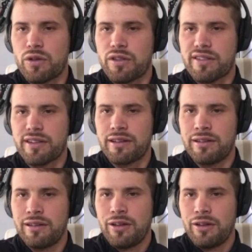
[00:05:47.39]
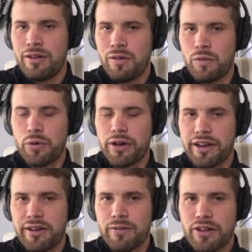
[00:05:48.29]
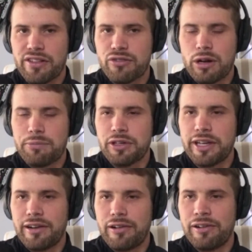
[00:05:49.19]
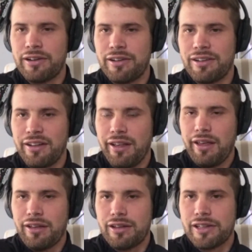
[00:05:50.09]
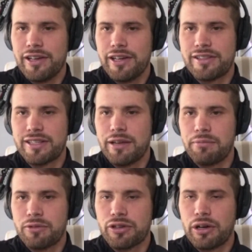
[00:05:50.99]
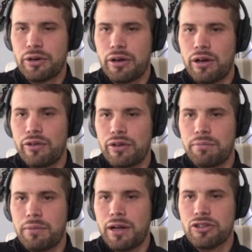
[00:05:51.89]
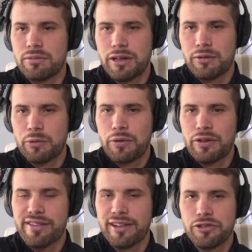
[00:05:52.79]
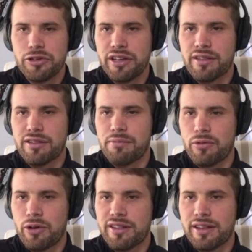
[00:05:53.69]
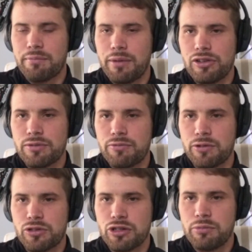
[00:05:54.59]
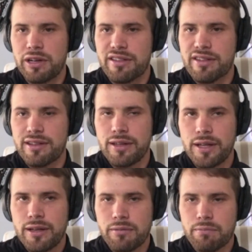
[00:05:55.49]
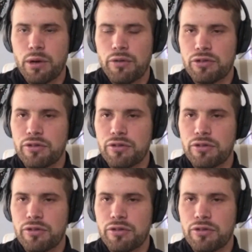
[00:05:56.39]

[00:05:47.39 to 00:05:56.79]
was we scrapped together a team to go over in Belgium, and we were still juniors racing in Belgium for 2 months, both